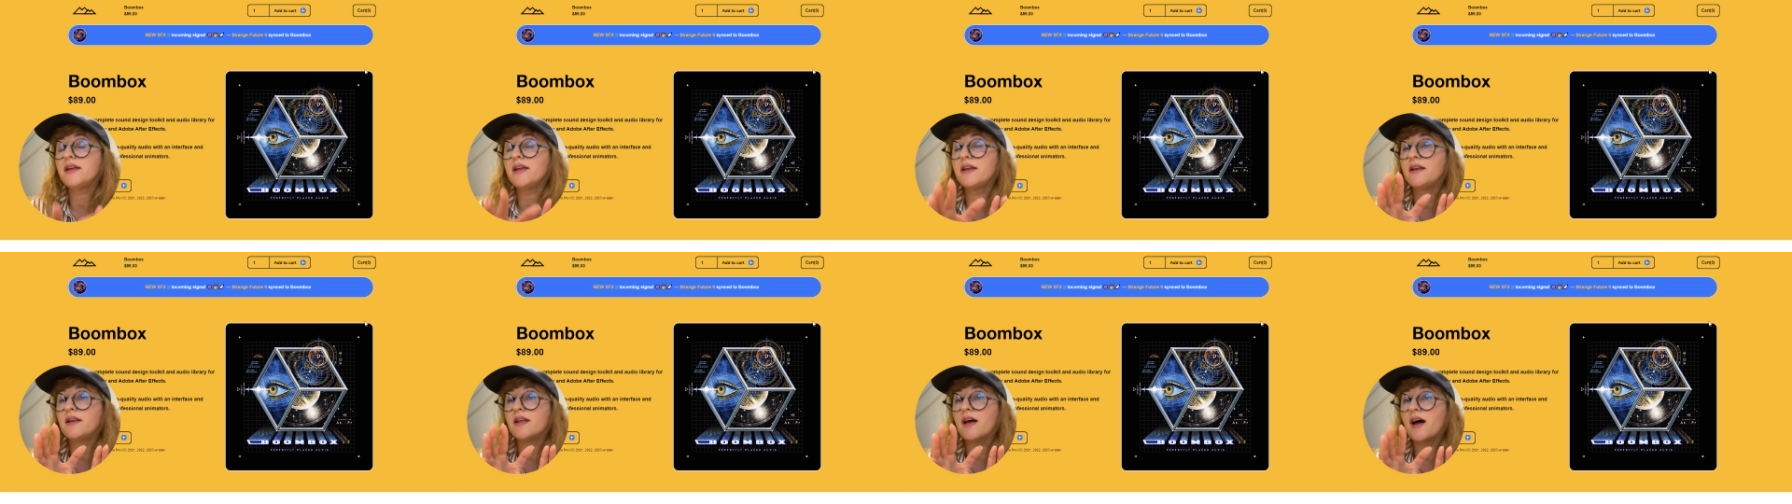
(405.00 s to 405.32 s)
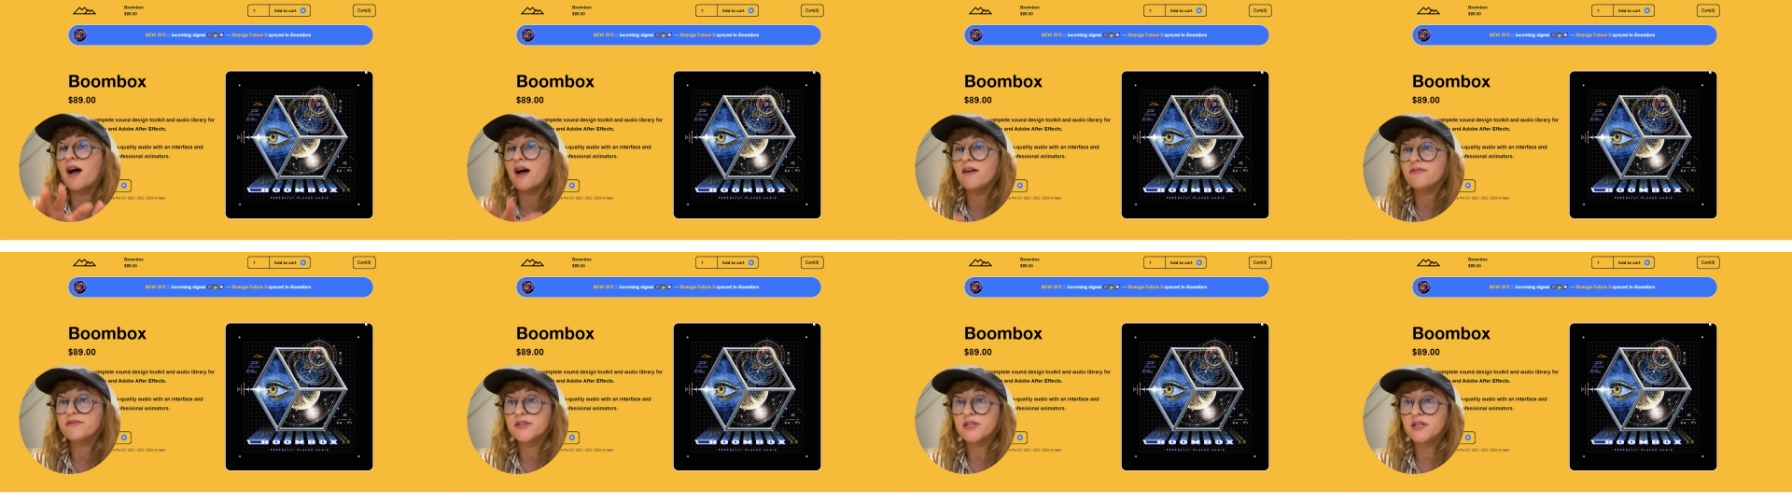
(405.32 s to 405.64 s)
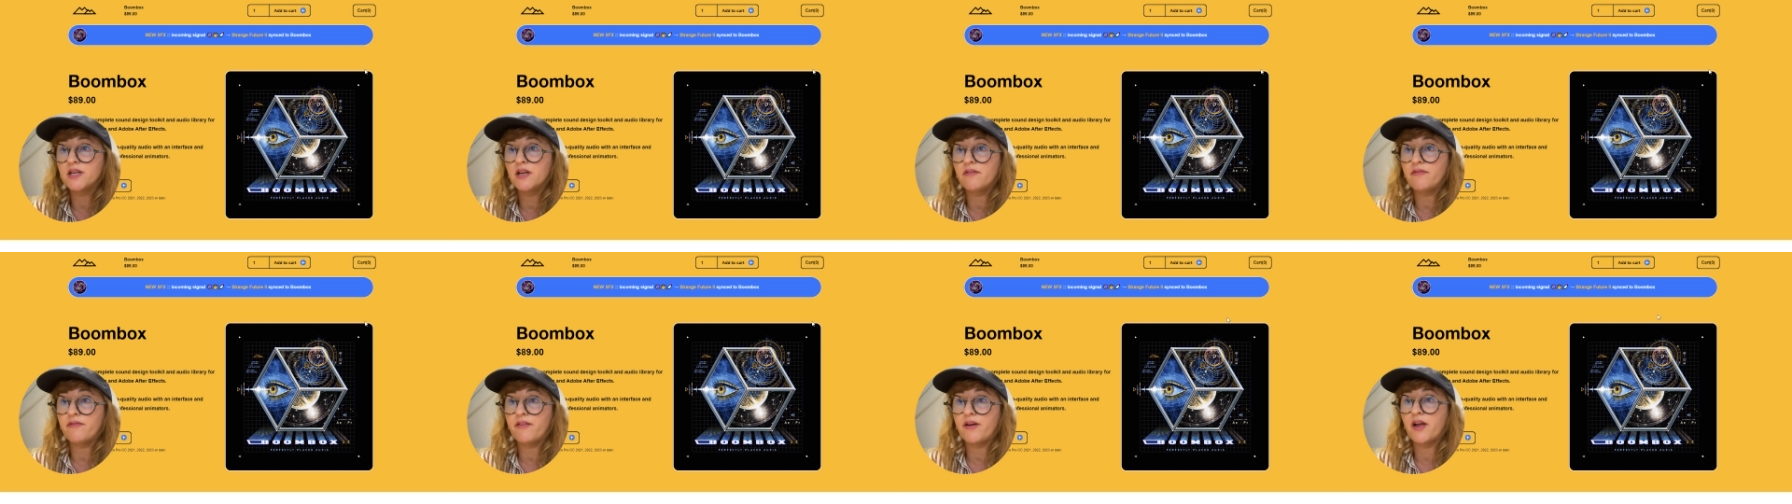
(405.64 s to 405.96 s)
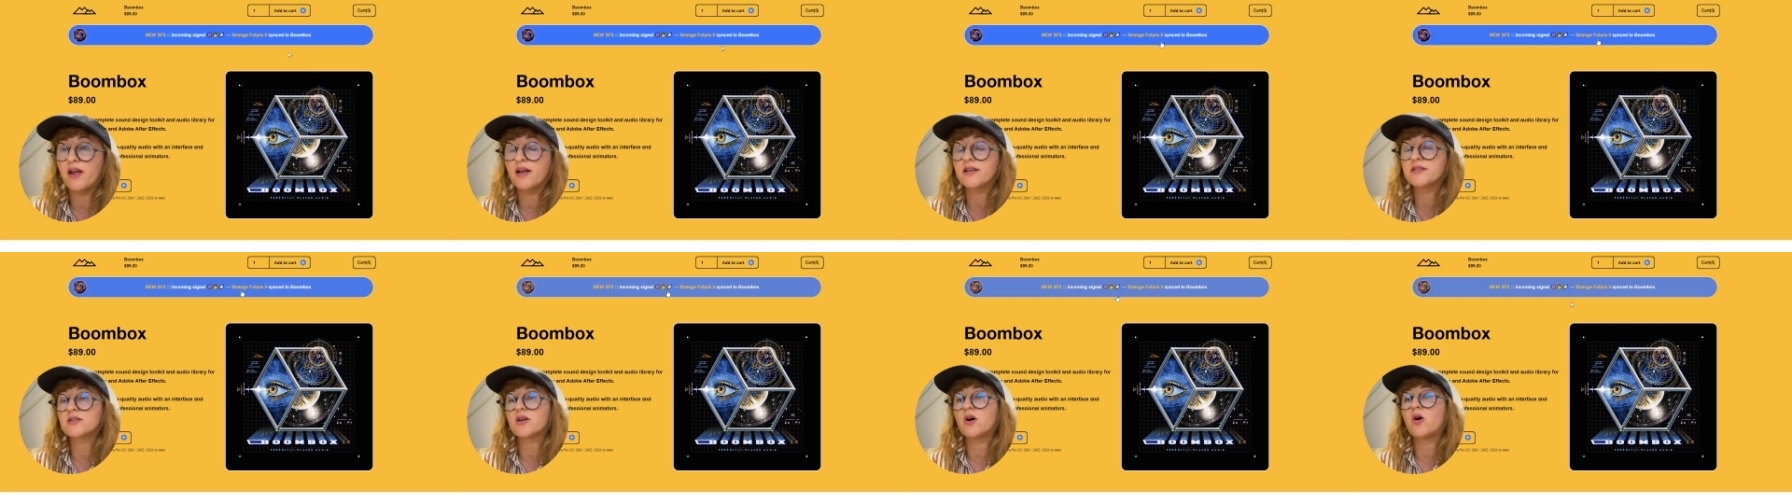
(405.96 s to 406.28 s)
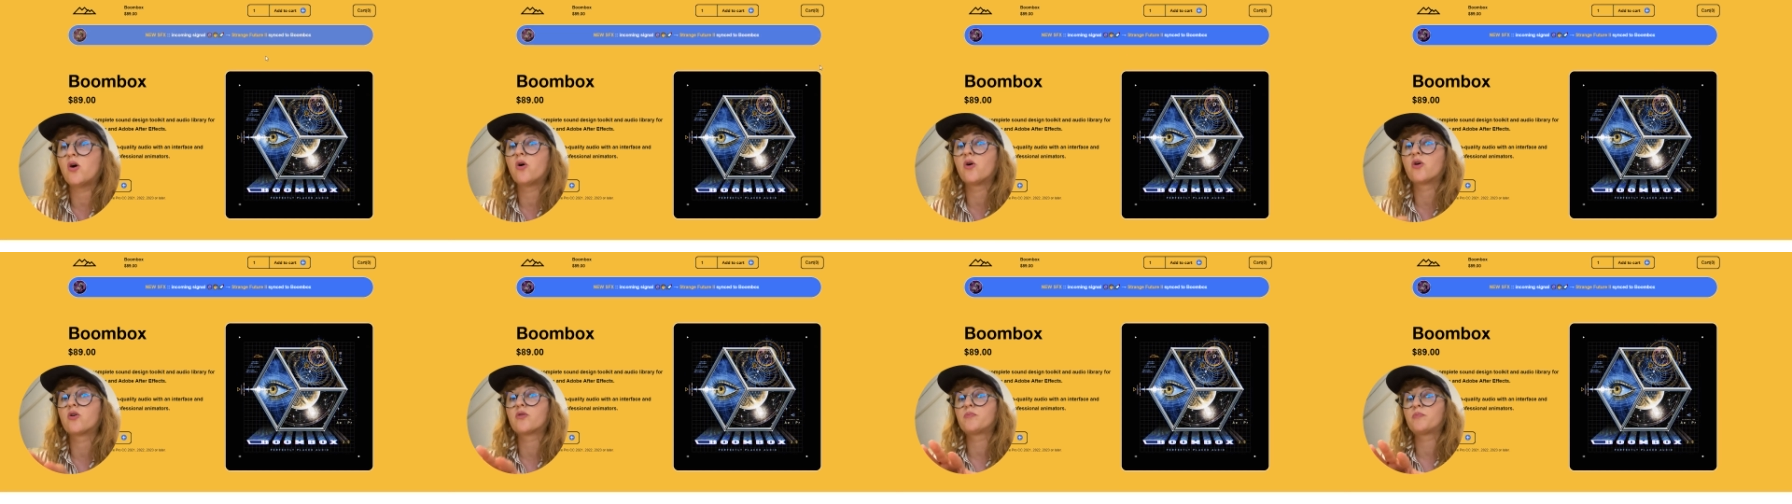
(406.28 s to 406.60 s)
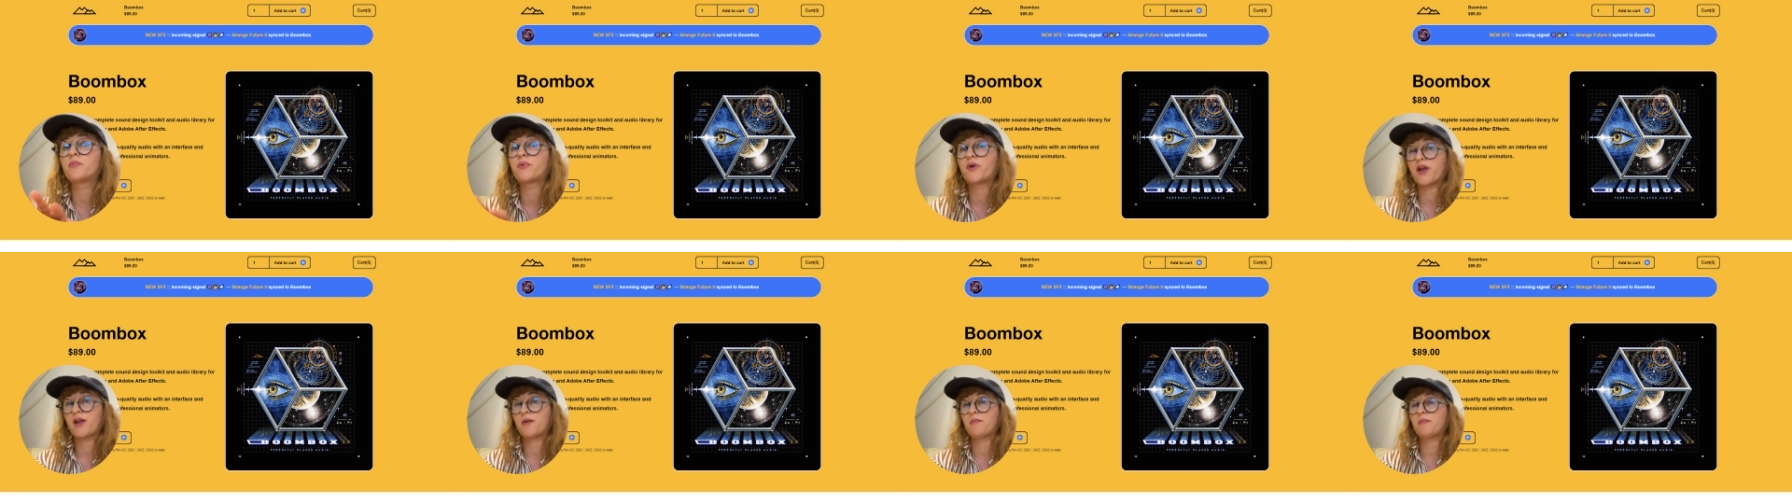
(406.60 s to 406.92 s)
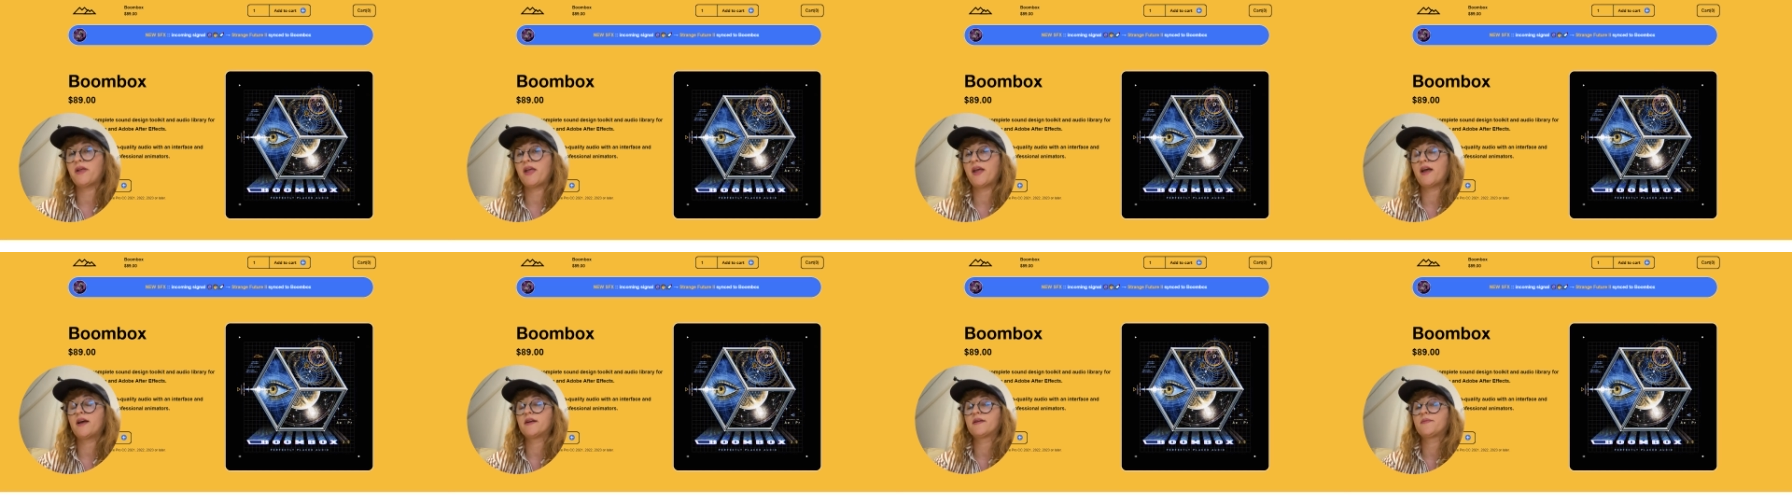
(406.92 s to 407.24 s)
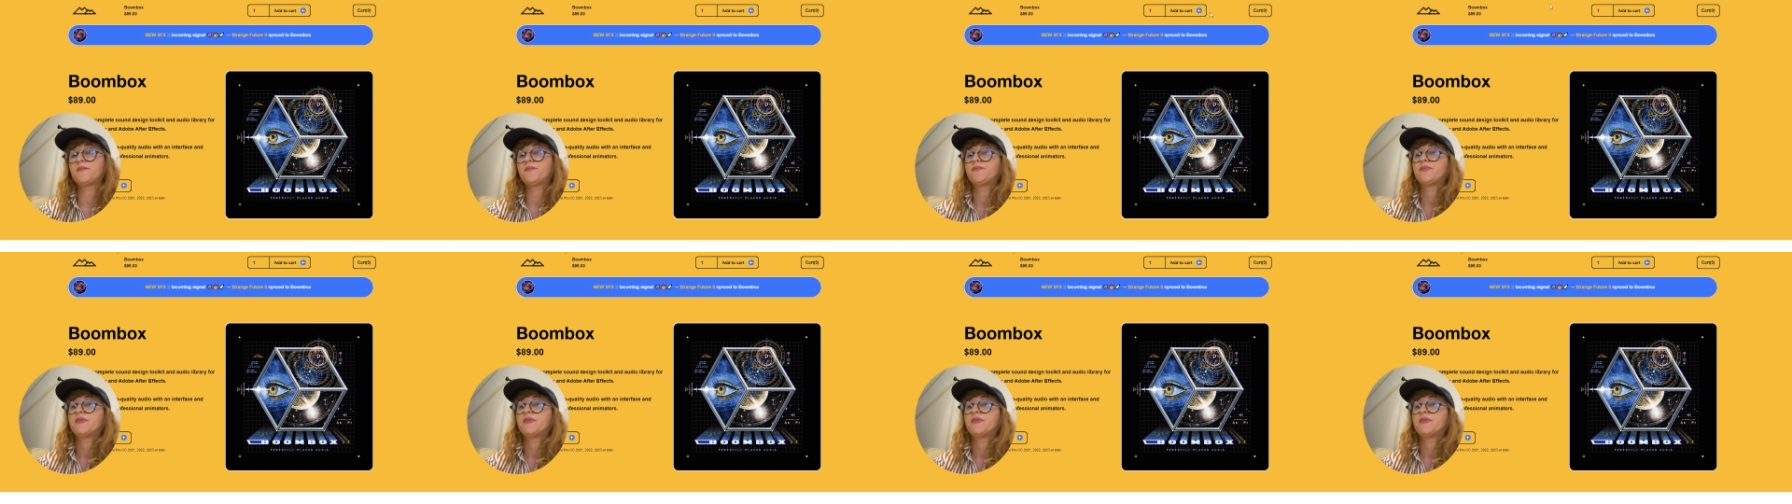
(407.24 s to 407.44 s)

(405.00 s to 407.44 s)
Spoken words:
in After Effects or Premiere,